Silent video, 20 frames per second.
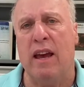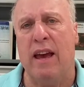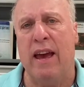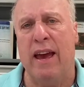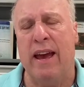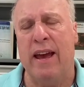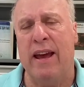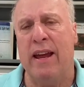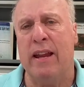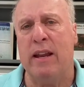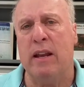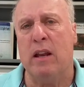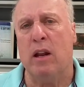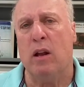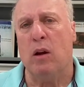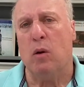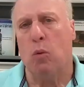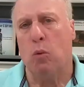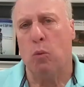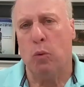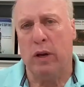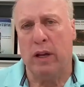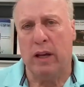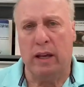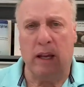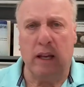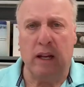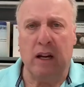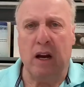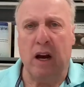And
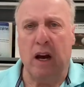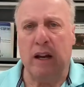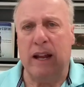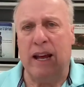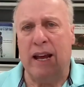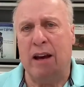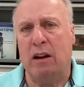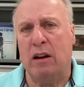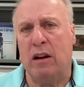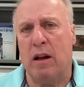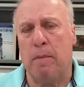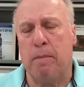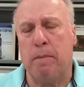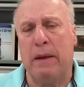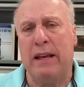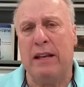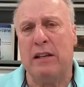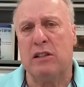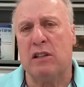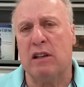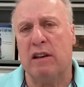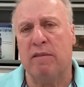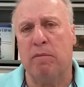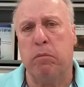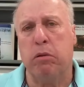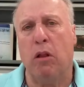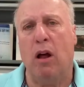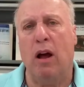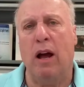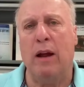we cut out a piece of
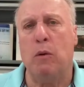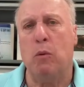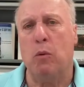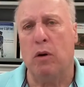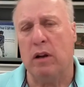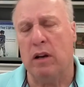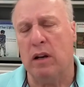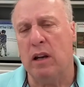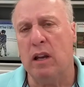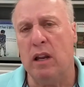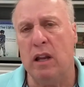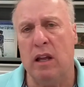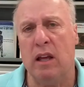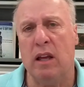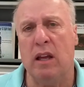plywood.